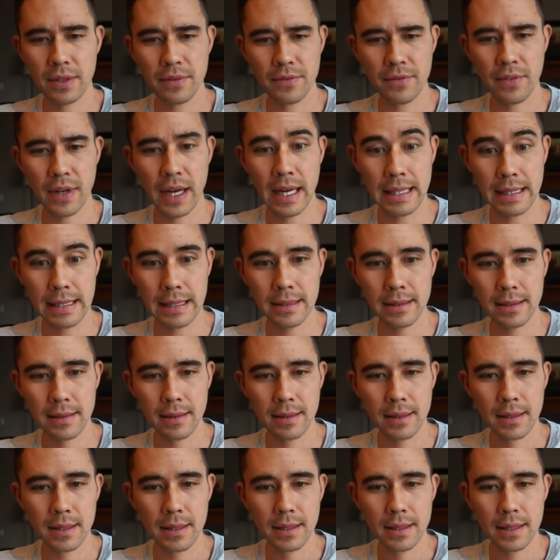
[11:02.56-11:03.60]
I can find it.
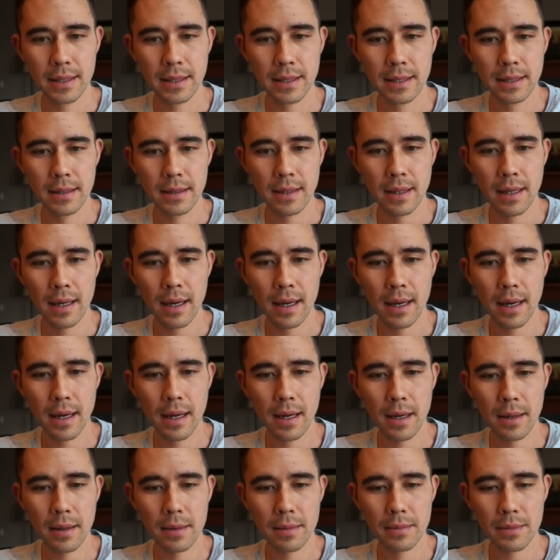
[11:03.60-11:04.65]

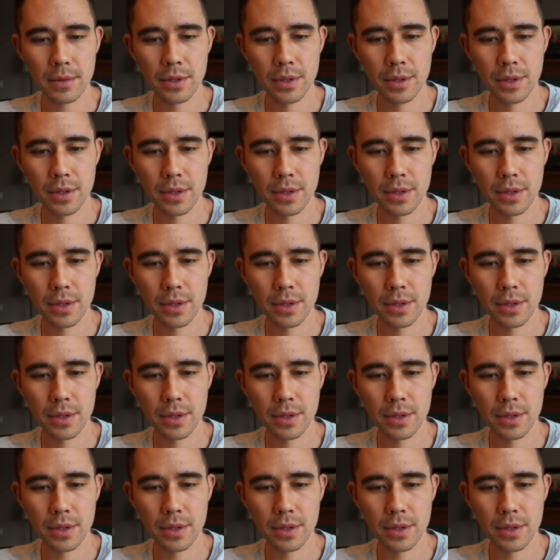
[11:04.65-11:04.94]
Um,